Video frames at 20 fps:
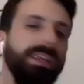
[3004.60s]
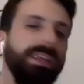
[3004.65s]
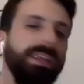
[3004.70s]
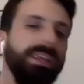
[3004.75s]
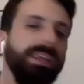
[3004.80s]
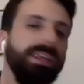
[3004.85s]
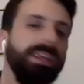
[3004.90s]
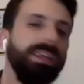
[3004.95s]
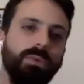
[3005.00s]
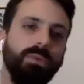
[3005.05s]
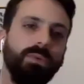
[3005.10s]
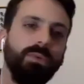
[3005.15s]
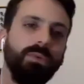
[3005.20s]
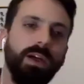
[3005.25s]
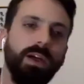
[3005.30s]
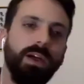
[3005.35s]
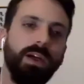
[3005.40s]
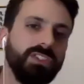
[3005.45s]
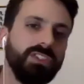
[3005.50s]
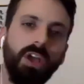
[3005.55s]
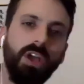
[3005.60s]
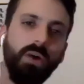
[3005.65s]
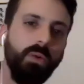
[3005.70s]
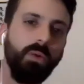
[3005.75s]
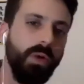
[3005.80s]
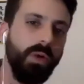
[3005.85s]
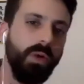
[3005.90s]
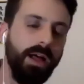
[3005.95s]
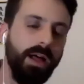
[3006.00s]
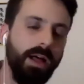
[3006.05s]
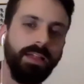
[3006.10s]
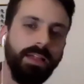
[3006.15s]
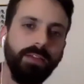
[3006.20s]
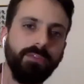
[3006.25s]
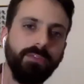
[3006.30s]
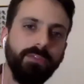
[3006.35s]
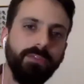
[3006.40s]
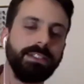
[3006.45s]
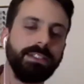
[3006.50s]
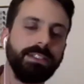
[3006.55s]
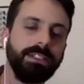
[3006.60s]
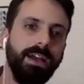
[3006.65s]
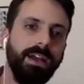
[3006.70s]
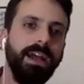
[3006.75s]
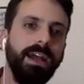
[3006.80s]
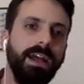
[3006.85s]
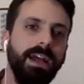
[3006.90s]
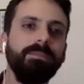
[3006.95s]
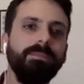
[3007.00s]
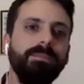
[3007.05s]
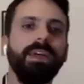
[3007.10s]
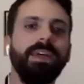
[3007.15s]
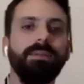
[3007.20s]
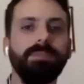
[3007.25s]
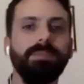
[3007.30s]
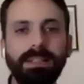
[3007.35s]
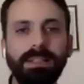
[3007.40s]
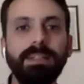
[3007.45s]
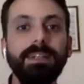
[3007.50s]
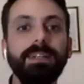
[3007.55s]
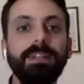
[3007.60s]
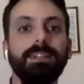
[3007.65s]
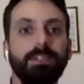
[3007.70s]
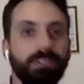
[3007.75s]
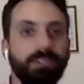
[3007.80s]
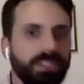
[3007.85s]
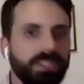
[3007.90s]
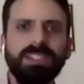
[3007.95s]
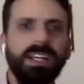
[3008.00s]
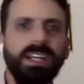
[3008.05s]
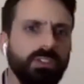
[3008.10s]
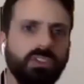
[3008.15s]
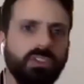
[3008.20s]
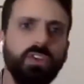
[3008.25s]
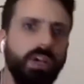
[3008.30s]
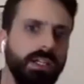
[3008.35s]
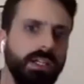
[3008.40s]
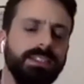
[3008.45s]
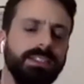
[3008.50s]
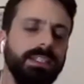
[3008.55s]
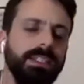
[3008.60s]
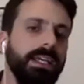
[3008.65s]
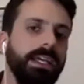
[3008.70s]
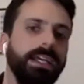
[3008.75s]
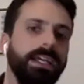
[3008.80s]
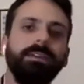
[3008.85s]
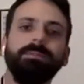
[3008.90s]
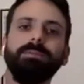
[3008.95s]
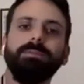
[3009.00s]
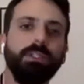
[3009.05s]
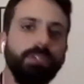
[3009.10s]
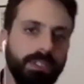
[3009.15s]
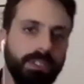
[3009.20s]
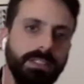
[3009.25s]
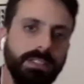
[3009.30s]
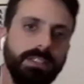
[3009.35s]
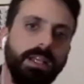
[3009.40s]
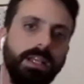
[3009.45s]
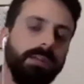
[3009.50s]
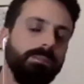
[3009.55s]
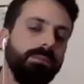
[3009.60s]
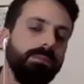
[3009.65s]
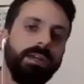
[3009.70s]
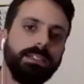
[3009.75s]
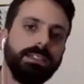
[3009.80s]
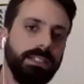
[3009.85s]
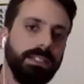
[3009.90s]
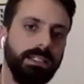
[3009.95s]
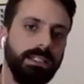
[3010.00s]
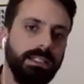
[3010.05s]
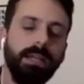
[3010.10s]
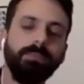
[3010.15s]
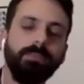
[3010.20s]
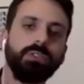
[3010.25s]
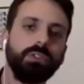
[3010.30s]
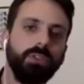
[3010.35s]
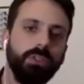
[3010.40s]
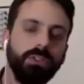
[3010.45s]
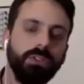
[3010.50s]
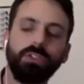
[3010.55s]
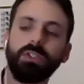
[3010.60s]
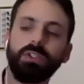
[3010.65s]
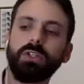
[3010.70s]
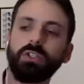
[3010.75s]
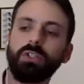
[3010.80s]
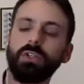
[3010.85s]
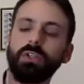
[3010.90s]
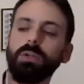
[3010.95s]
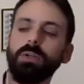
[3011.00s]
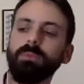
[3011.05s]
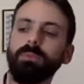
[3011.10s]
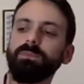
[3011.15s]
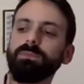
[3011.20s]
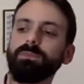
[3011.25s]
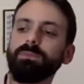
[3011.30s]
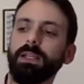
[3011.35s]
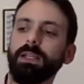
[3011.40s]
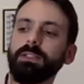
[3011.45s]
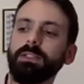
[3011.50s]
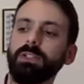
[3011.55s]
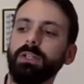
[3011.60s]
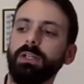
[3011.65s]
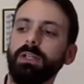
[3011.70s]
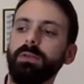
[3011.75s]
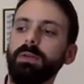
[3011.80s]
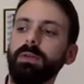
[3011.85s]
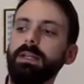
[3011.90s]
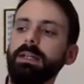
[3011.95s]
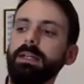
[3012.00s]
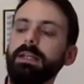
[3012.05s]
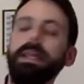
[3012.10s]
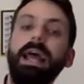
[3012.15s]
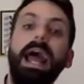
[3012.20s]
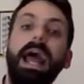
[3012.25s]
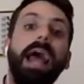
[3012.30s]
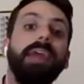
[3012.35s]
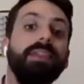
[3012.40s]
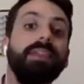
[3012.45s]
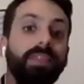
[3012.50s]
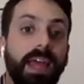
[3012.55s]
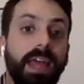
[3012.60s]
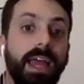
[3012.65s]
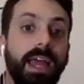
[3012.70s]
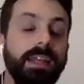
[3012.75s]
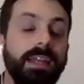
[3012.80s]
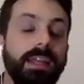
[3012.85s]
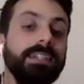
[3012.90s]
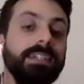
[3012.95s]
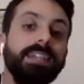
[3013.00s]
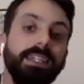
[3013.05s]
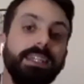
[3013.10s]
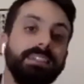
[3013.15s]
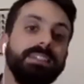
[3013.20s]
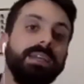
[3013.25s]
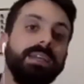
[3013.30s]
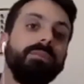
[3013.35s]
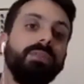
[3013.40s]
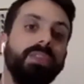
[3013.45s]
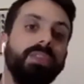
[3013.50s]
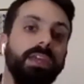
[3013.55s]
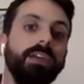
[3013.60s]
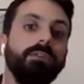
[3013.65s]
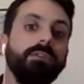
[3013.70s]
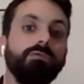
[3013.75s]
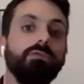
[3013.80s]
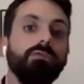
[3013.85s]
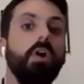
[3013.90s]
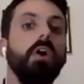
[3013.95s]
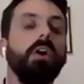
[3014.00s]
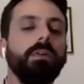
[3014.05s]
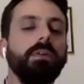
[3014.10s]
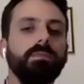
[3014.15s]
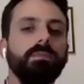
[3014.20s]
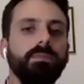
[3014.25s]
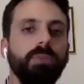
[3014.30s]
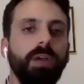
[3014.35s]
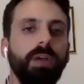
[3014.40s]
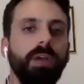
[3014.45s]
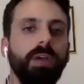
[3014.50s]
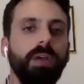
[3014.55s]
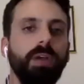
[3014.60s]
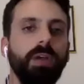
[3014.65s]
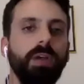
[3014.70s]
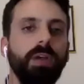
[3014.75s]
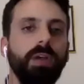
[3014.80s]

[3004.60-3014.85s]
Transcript: does the work so well every time that you just start trusting it and you just start pressing, yep, sure, sure, sure, that's good. And then it does something wrong, right?